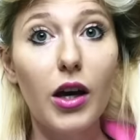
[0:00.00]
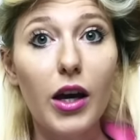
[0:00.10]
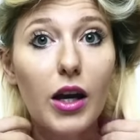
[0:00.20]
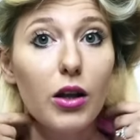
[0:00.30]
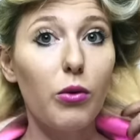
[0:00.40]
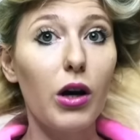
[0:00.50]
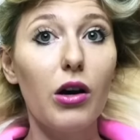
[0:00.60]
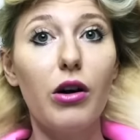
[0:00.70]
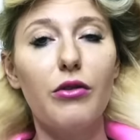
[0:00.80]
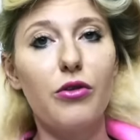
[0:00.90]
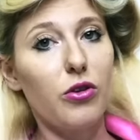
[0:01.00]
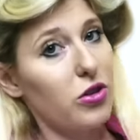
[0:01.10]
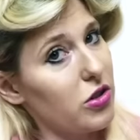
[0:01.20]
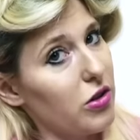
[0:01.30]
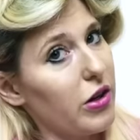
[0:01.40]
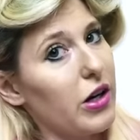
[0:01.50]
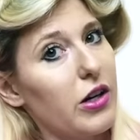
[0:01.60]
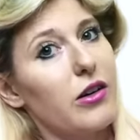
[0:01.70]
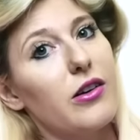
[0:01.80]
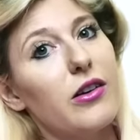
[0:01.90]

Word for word: And well, I have gorgeous long hair.